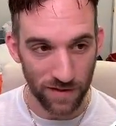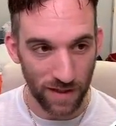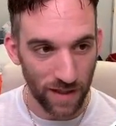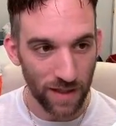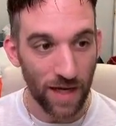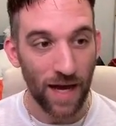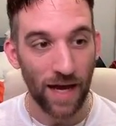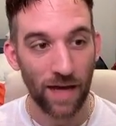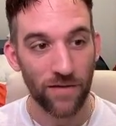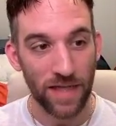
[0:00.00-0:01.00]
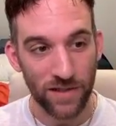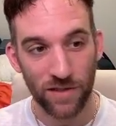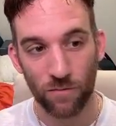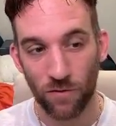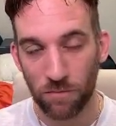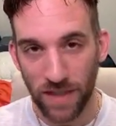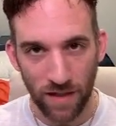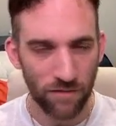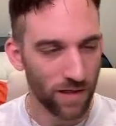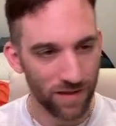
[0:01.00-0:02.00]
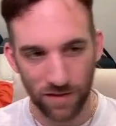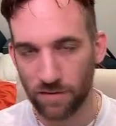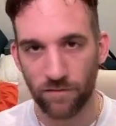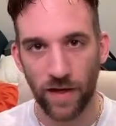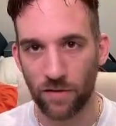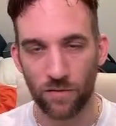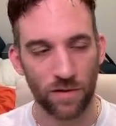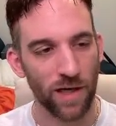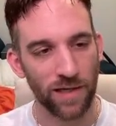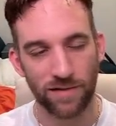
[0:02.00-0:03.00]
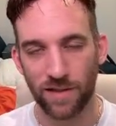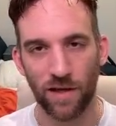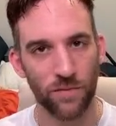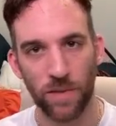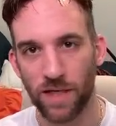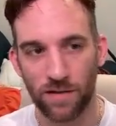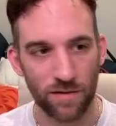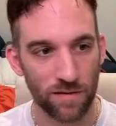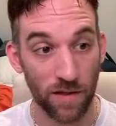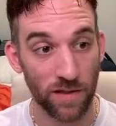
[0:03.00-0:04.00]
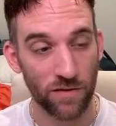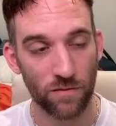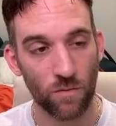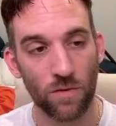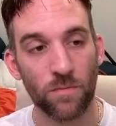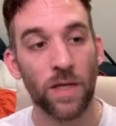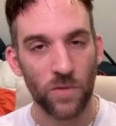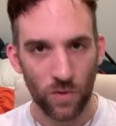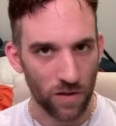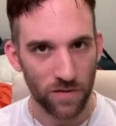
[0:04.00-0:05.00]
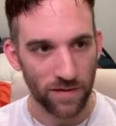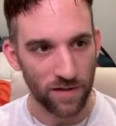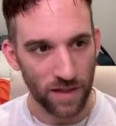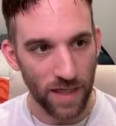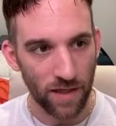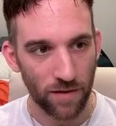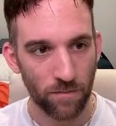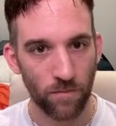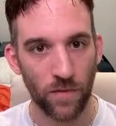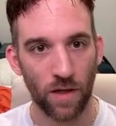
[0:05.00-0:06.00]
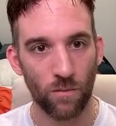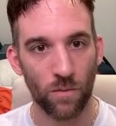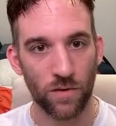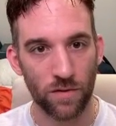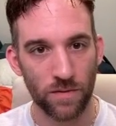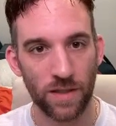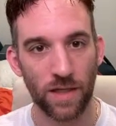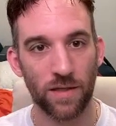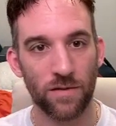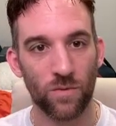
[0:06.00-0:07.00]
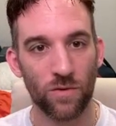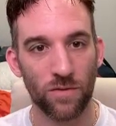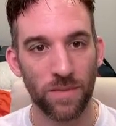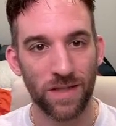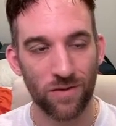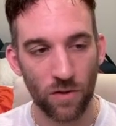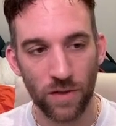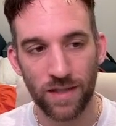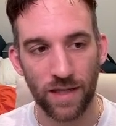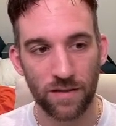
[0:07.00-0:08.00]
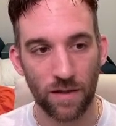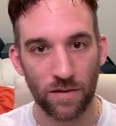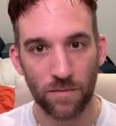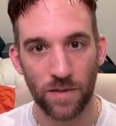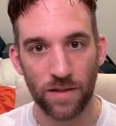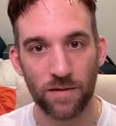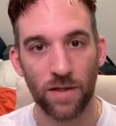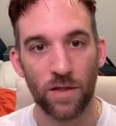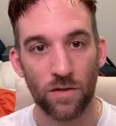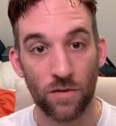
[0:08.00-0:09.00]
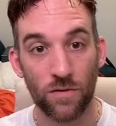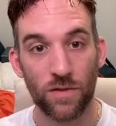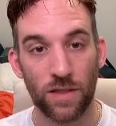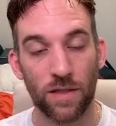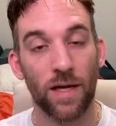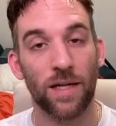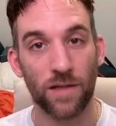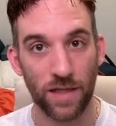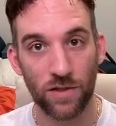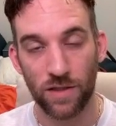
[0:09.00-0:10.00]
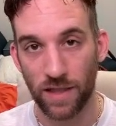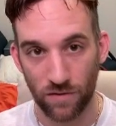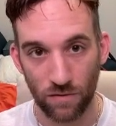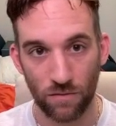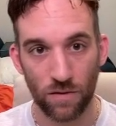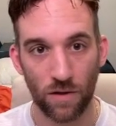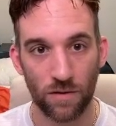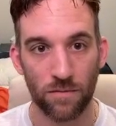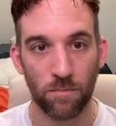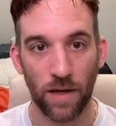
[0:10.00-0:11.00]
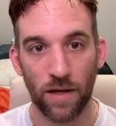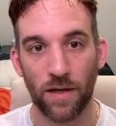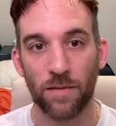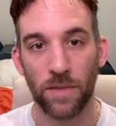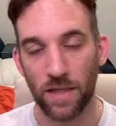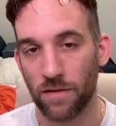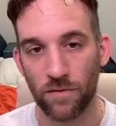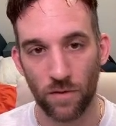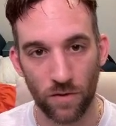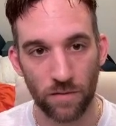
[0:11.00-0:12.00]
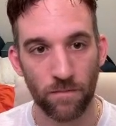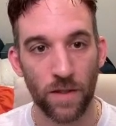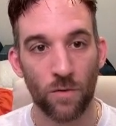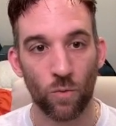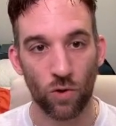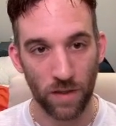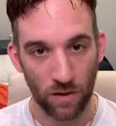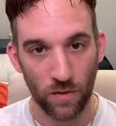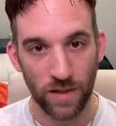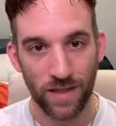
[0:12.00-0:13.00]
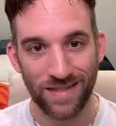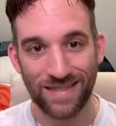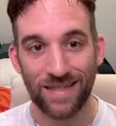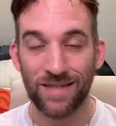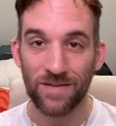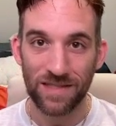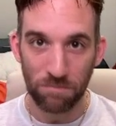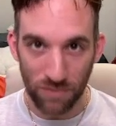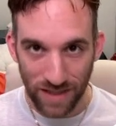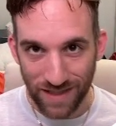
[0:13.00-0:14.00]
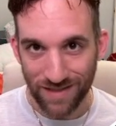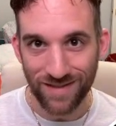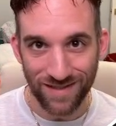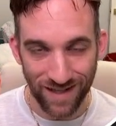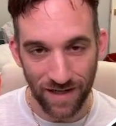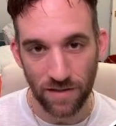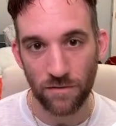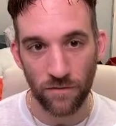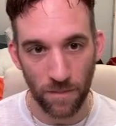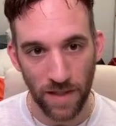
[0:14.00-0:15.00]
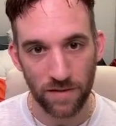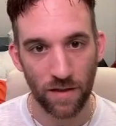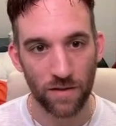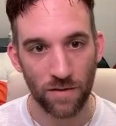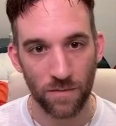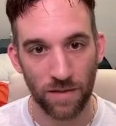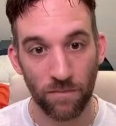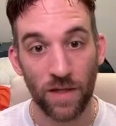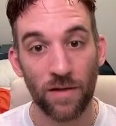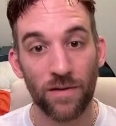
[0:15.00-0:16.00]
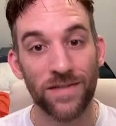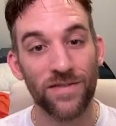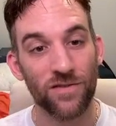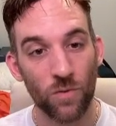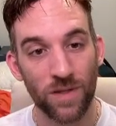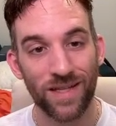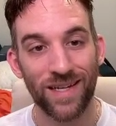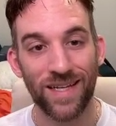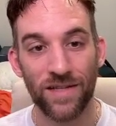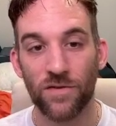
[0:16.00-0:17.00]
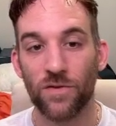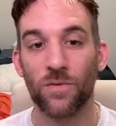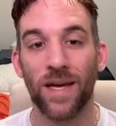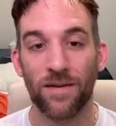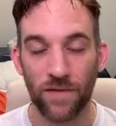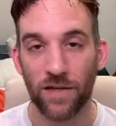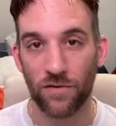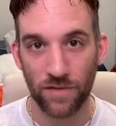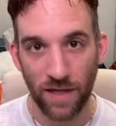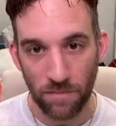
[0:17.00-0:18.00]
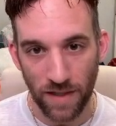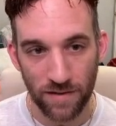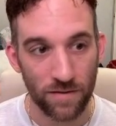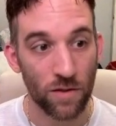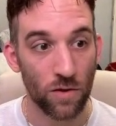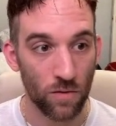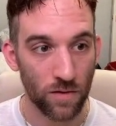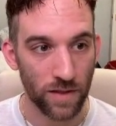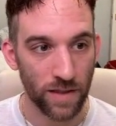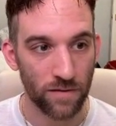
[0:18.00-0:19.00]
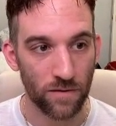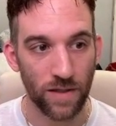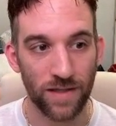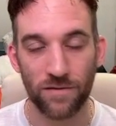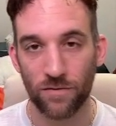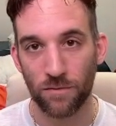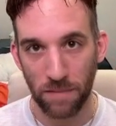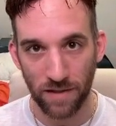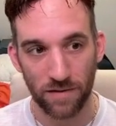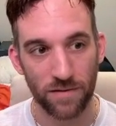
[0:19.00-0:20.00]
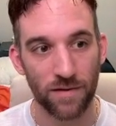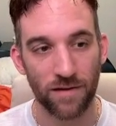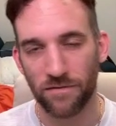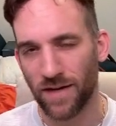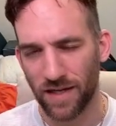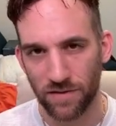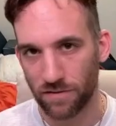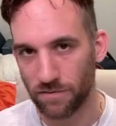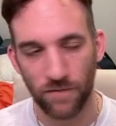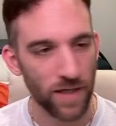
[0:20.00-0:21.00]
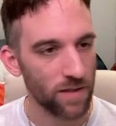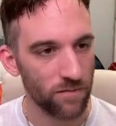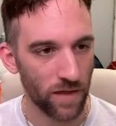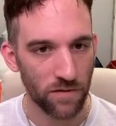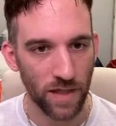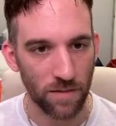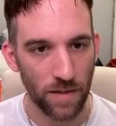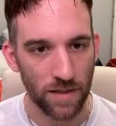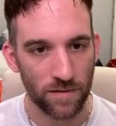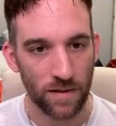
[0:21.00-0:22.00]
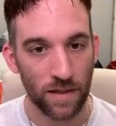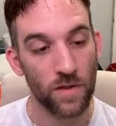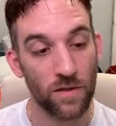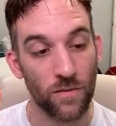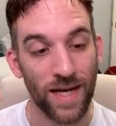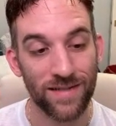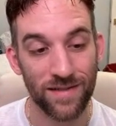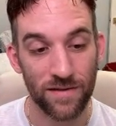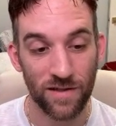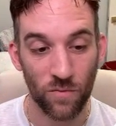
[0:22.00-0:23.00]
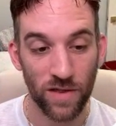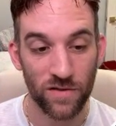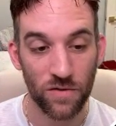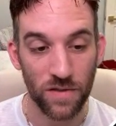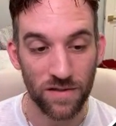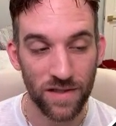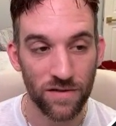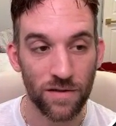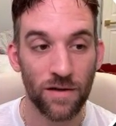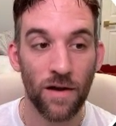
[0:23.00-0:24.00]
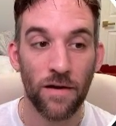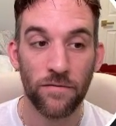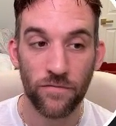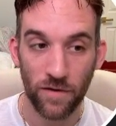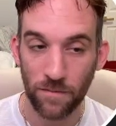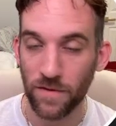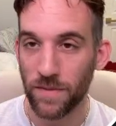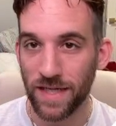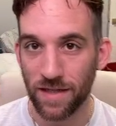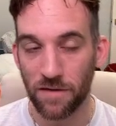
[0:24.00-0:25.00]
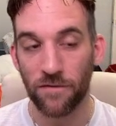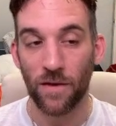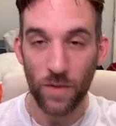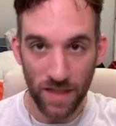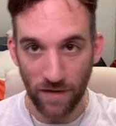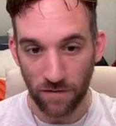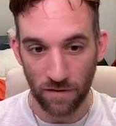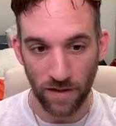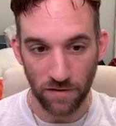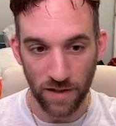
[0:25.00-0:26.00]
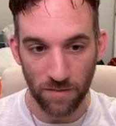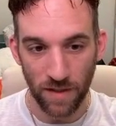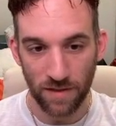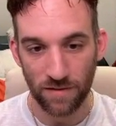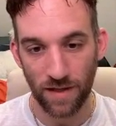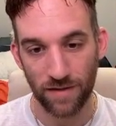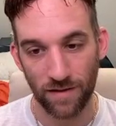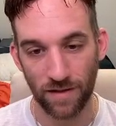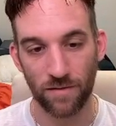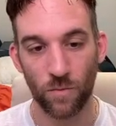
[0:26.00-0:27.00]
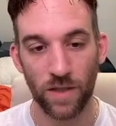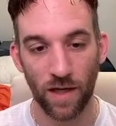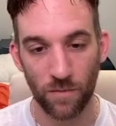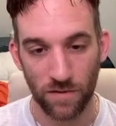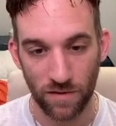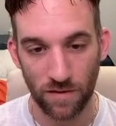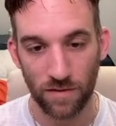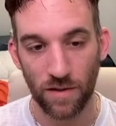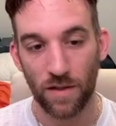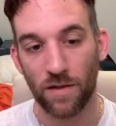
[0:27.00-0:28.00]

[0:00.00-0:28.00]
today, I have an ancient Rome PDF that I just found online. It's like 100 pages about ancient Rome. You'll also have this in the GitHub. And what we're doing is we're going to be loading that document using a Langchain tool called PyPDFLoader. We're going to be loading that, splitting the text from that document, then storing that into a vector database locally, so into Meta's FAISS or FAISS vector database. So I asked it to summarize Julius Caesar from the PDF that we gave to the vector database, and then we got a result